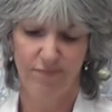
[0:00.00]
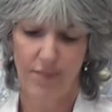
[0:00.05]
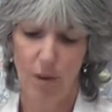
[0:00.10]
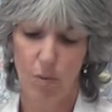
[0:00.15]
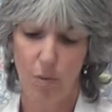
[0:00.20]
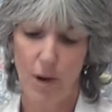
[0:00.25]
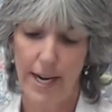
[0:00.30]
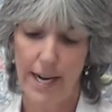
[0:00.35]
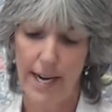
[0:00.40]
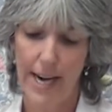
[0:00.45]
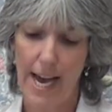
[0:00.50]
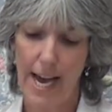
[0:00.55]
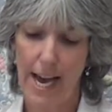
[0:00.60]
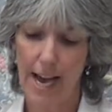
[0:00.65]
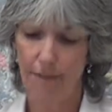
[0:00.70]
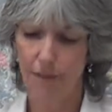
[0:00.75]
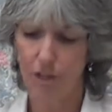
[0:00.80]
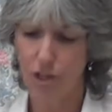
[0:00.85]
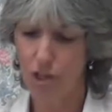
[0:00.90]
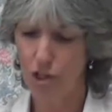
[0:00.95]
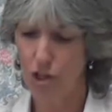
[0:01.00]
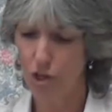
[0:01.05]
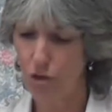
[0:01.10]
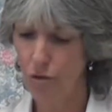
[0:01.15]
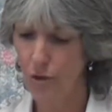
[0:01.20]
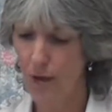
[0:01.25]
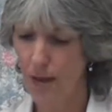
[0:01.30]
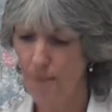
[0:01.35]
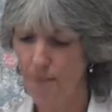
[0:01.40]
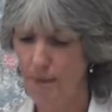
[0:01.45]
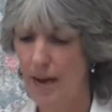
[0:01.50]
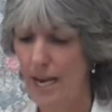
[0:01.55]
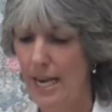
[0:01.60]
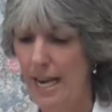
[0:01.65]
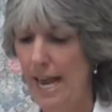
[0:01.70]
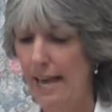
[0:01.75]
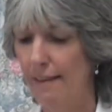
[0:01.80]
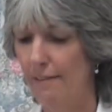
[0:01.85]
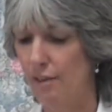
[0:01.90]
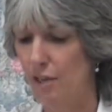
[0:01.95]
1.5 to 2 and my
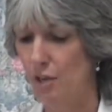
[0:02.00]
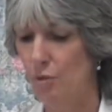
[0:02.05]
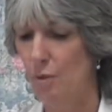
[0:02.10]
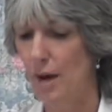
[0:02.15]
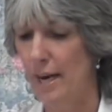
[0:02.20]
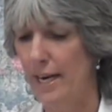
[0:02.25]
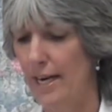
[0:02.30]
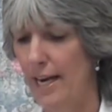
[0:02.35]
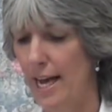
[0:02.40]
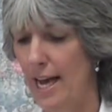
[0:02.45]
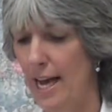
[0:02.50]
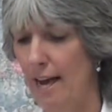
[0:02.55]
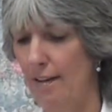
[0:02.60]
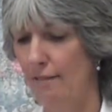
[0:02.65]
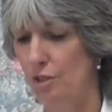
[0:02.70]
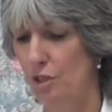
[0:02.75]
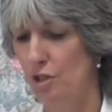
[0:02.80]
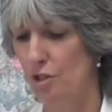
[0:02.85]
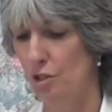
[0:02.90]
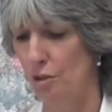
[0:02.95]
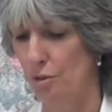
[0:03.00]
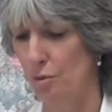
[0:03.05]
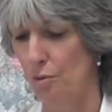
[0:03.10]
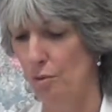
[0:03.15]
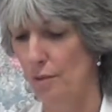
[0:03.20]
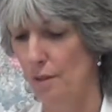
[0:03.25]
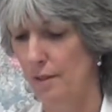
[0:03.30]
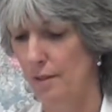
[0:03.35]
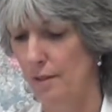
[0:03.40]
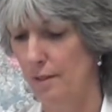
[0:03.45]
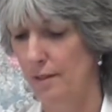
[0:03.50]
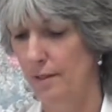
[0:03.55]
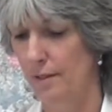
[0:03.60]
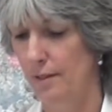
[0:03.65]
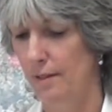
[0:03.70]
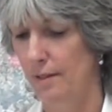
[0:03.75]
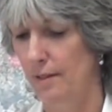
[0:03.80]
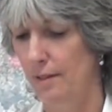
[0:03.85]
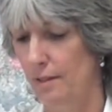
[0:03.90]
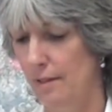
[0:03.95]
length to 1.5 to 2.
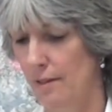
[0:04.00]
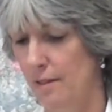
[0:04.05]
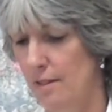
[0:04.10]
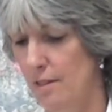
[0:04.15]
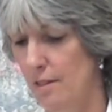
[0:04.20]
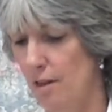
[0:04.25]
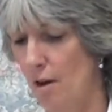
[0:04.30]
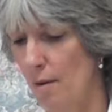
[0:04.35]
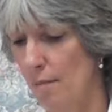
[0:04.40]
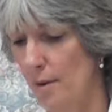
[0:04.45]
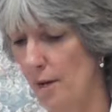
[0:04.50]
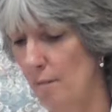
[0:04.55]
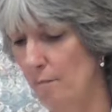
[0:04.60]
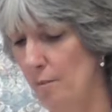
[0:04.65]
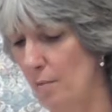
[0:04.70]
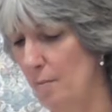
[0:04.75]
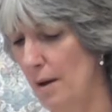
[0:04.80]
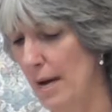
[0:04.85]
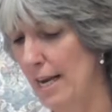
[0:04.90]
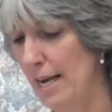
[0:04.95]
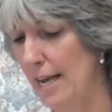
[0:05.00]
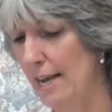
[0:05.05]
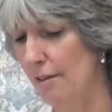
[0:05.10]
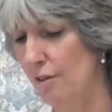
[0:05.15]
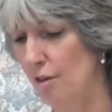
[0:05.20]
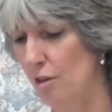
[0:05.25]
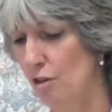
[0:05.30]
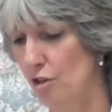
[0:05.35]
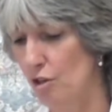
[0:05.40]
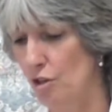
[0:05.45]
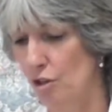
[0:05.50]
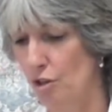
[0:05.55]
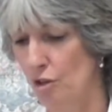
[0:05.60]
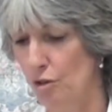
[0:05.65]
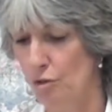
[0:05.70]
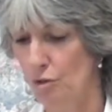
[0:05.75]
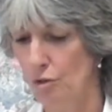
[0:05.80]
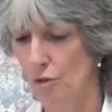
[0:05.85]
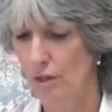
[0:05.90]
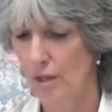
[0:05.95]
So I'm going to put my length on
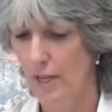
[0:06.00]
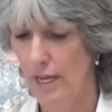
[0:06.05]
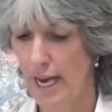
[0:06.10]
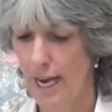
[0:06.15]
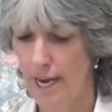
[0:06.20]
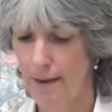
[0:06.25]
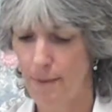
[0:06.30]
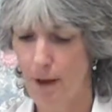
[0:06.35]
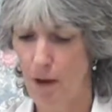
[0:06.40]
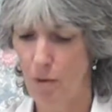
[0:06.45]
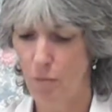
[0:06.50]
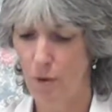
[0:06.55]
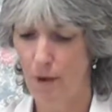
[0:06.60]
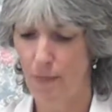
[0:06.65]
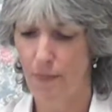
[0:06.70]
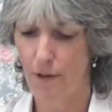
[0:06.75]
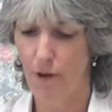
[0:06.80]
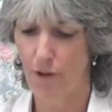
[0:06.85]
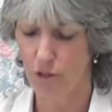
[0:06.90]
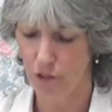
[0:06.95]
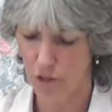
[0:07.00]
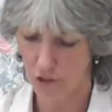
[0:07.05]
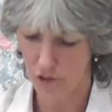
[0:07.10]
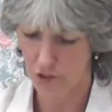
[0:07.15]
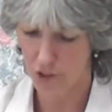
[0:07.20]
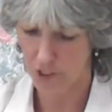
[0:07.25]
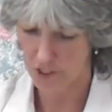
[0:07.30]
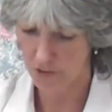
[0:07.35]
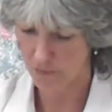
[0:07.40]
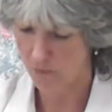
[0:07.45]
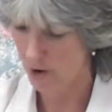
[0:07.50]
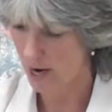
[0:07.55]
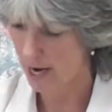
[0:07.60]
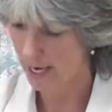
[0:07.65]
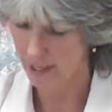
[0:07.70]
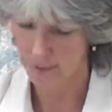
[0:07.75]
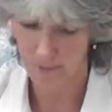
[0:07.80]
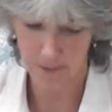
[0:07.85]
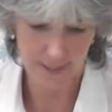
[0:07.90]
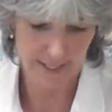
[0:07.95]
2 and my width on 2, just for
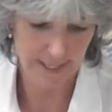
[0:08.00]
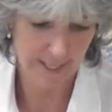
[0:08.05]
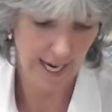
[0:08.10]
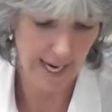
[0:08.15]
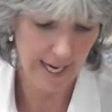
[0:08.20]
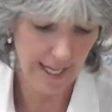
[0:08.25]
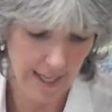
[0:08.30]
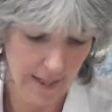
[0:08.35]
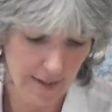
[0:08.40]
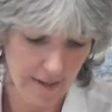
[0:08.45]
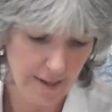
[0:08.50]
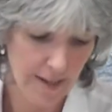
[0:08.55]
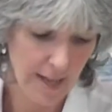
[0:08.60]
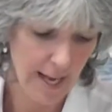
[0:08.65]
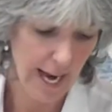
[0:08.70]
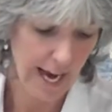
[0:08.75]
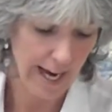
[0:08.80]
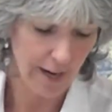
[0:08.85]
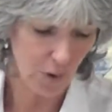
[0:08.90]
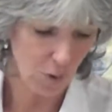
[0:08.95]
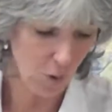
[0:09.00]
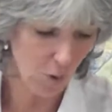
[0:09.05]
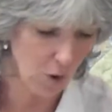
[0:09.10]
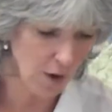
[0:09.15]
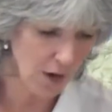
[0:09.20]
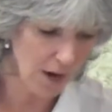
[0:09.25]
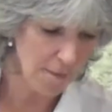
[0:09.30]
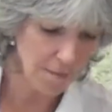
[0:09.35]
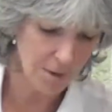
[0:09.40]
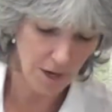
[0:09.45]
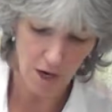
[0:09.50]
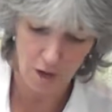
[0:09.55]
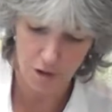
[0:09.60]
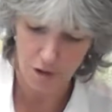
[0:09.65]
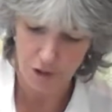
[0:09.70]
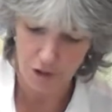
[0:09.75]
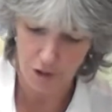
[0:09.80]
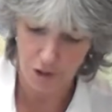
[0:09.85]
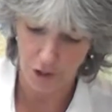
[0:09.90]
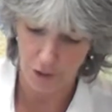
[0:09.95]
argument's sake. And all I'm going
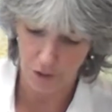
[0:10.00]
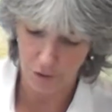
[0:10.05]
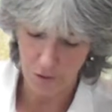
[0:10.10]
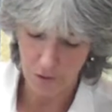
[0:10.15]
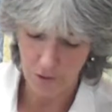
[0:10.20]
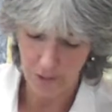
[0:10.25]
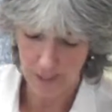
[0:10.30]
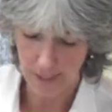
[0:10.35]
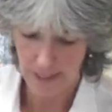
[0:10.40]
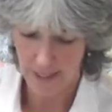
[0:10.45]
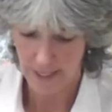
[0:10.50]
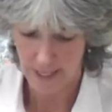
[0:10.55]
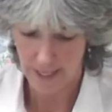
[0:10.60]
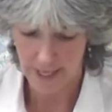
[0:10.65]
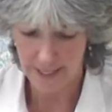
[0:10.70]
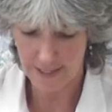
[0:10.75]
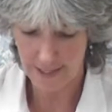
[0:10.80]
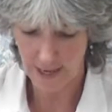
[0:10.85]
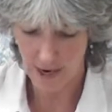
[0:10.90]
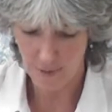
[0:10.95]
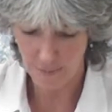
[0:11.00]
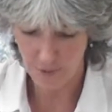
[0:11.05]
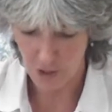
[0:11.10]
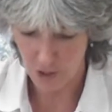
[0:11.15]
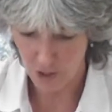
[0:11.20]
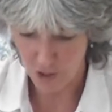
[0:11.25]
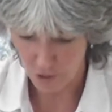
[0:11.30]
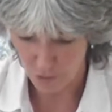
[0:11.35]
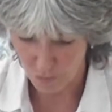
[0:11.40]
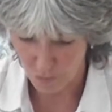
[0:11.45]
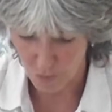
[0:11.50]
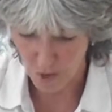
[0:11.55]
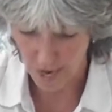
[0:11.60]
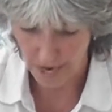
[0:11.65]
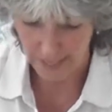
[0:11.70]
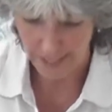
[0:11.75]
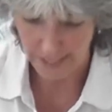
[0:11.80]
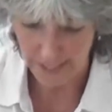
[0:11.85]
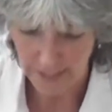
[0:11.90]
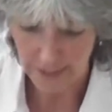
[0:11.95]
to do is I'm going to
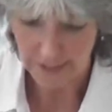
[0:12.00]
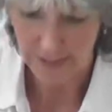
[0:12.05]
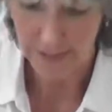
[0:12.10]
run